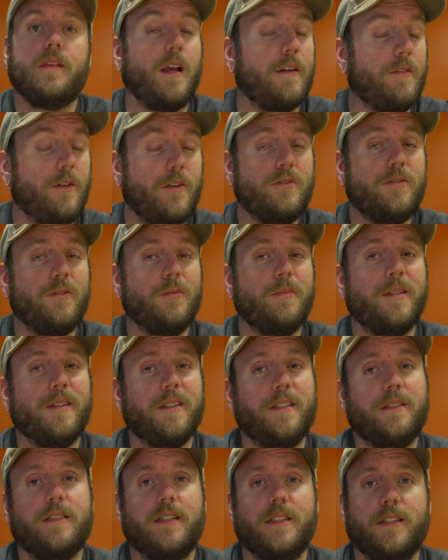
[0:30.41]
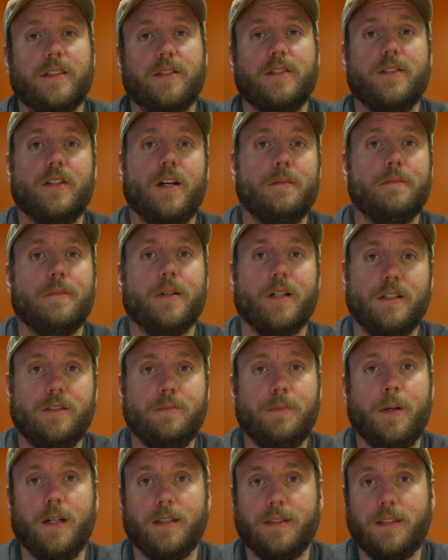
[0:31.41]
I've also been listening to Tom Buck's
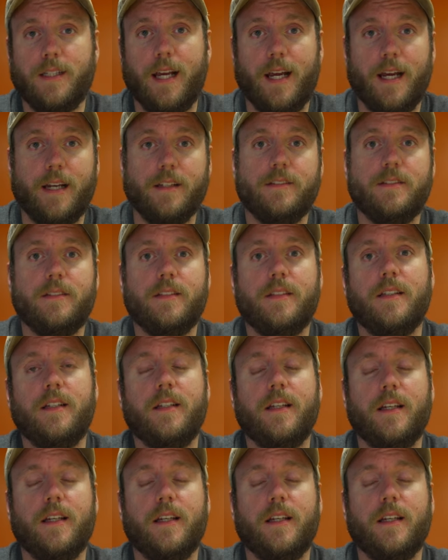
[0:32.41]
podcast,